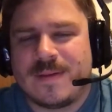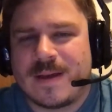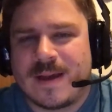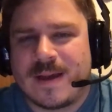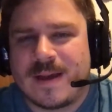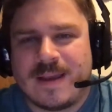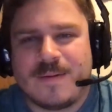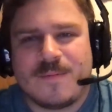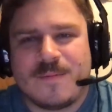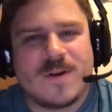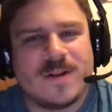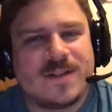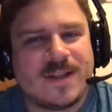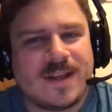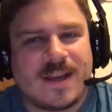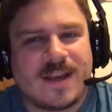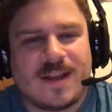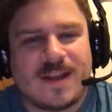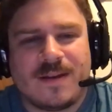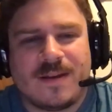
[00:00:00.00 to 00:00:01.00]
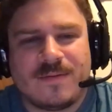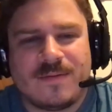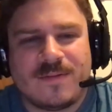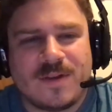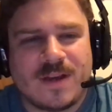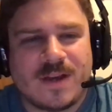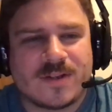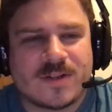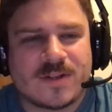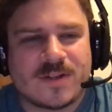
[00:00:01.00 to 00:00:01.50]
Once again, if you
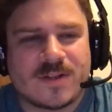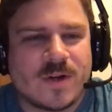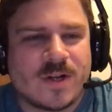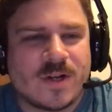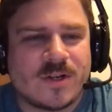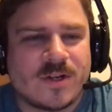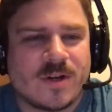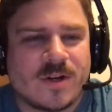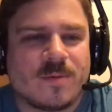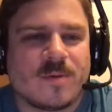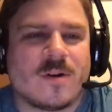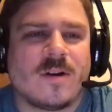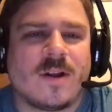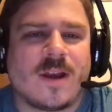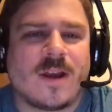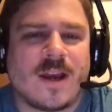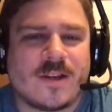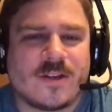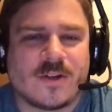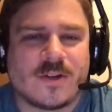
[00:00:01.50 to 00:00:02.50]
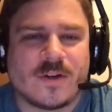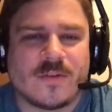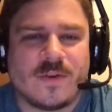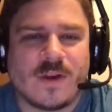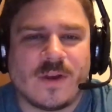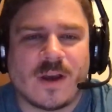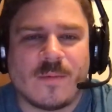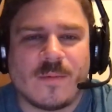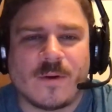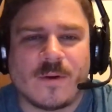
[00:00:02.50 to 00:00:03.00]
guys are watching our broadcast or if you
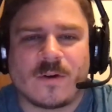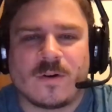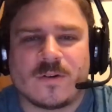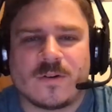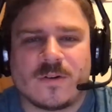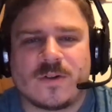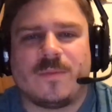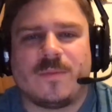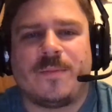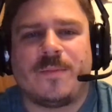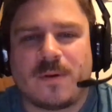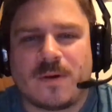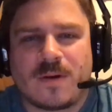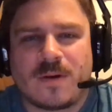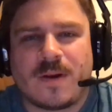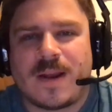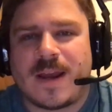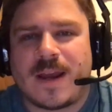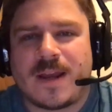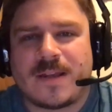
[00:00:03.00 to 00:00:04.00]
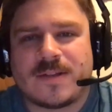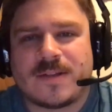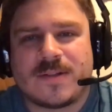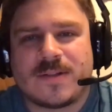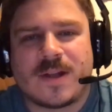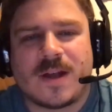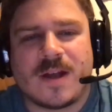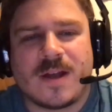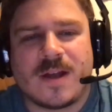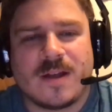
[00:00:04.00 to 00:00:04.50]
come across our broadcast
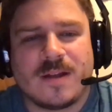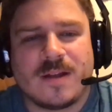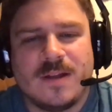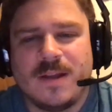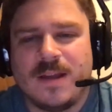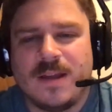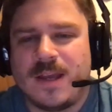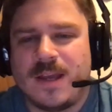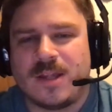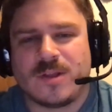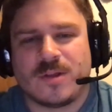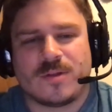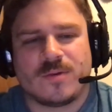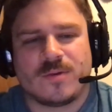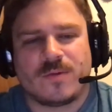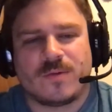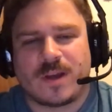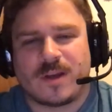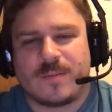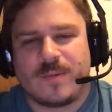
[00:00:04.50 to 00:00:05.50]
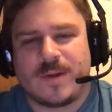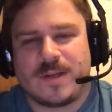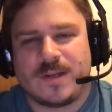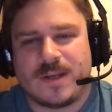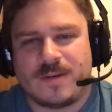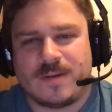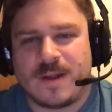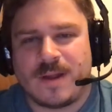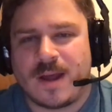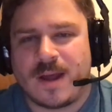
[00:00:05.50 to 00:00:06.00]
either through
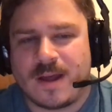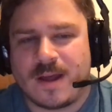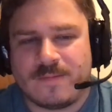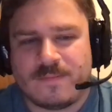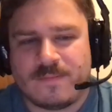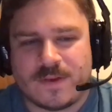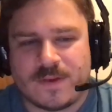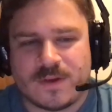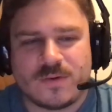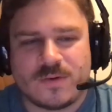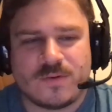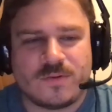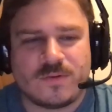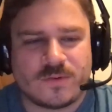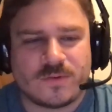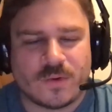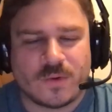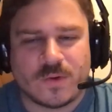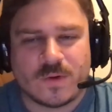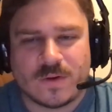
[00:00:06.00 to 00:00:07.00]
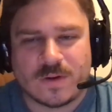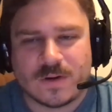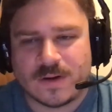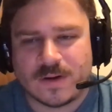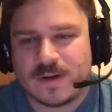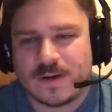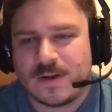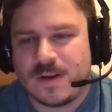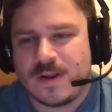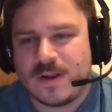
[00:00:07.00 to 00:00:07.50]
recommended views
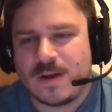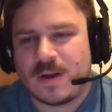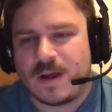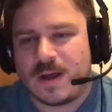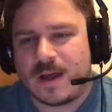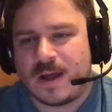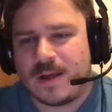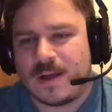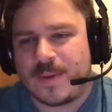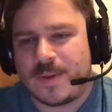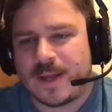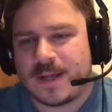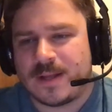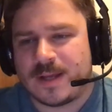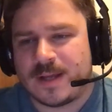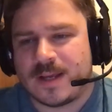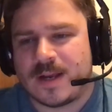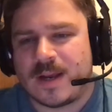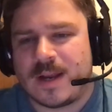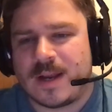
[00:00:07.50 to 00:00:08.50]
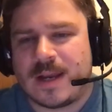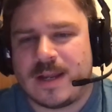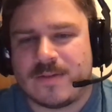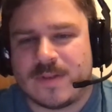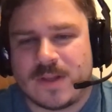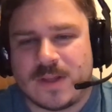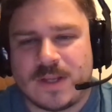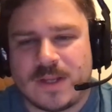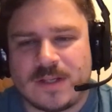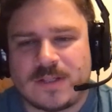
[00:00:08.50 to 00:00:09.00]
or by clicking any of
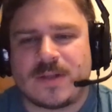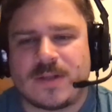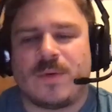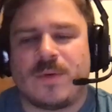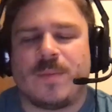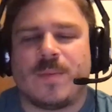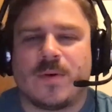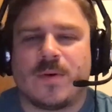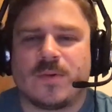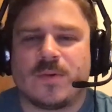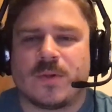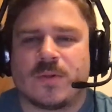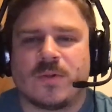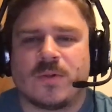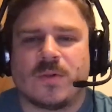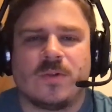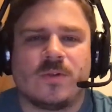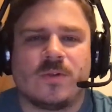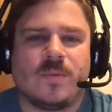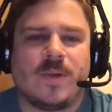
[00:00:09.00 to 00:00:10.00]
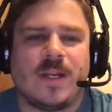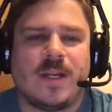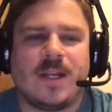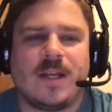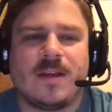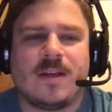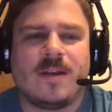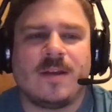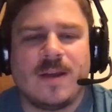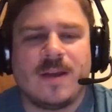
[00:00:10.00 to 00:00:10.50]
the links that we post on social
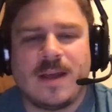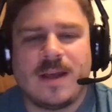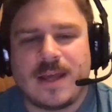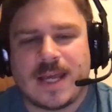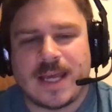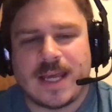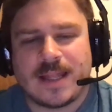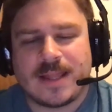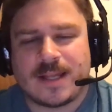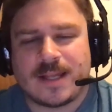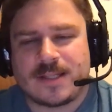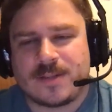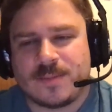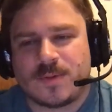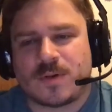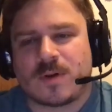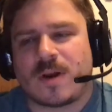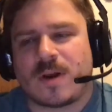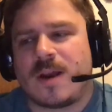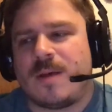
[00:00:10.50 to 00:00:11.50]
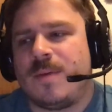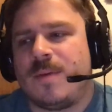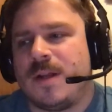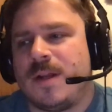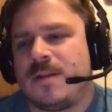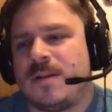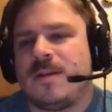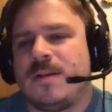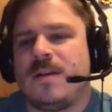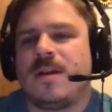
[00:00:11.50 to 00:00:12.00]
media, hit that subscribe button.